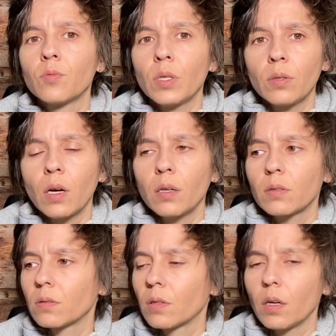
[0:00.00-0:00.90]
I
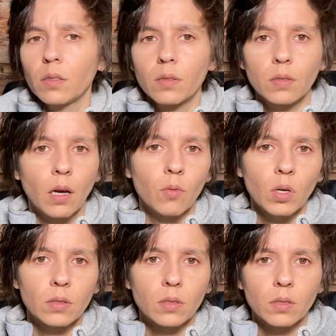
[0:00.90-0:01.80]

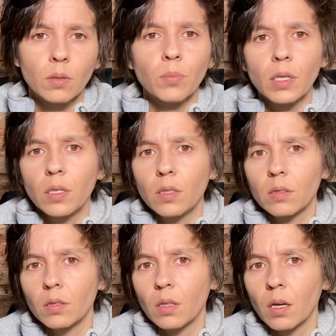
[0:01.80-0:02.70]
want somebody
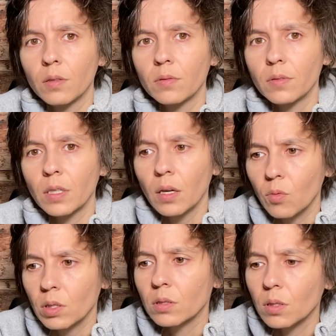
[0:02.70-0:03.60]
to love, and I
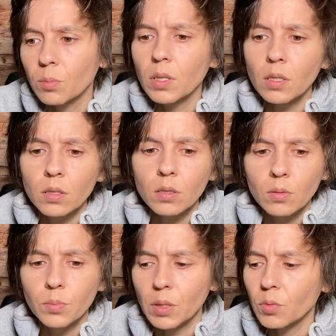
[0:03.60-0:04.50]
want somebody to
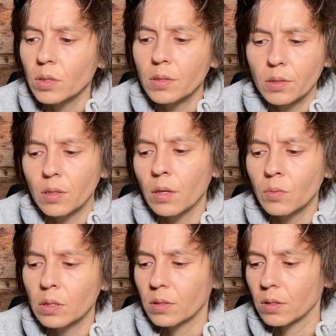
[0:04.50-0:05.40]
be with, and I
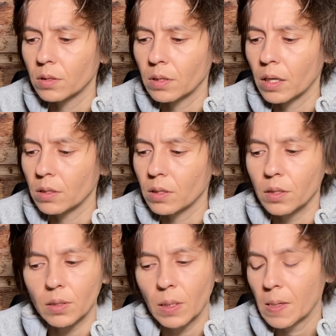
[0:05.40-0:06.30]
want this, that, and the
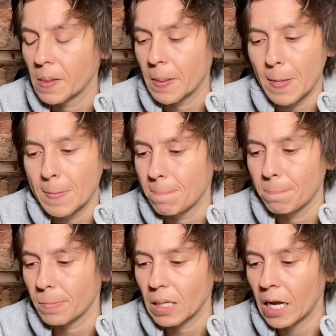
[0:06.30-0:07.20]
other.
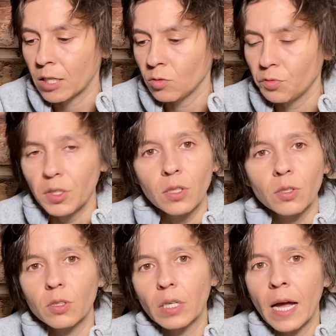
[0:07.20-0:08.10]
I don't feel
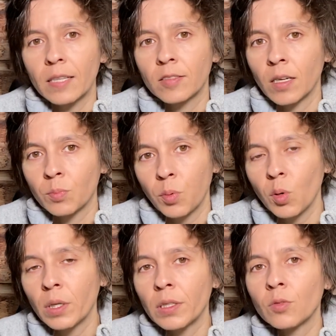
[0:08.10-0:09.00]
you're at that
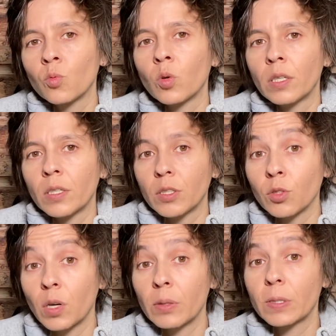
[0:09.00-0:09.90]
point where
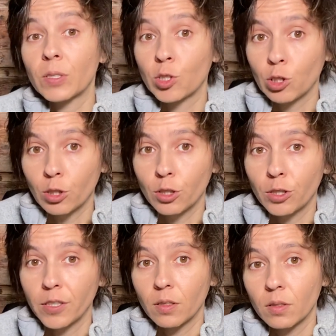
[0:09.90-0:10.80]
you're out there
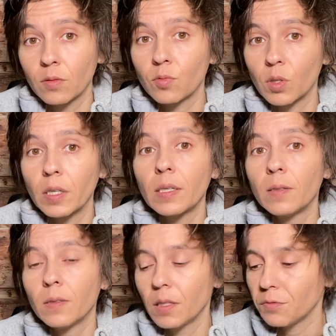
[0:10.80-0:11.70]
searching for it.
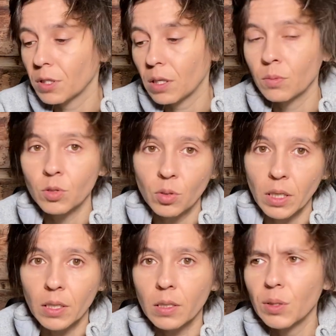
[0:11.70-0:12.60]
If it comes,
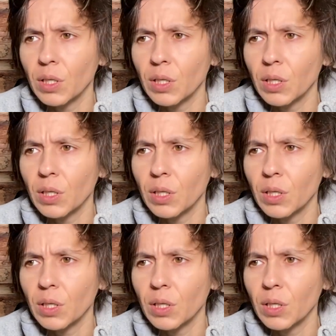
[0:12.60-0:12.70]
okay,